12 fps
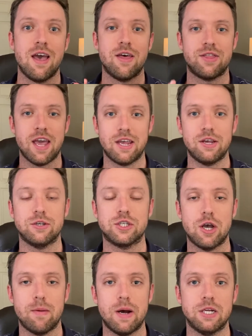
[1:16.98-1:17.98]
thank you
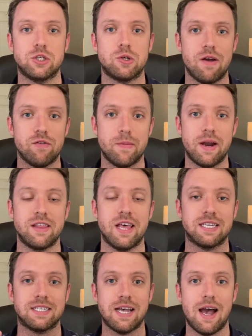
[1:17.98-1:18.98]
so much to everybody that
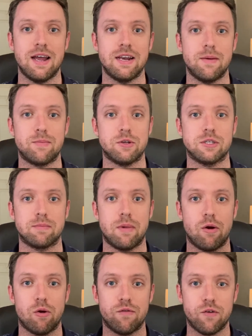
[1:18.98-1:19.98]
signed up using my
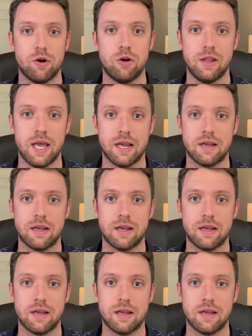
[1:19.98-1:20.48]
referral link.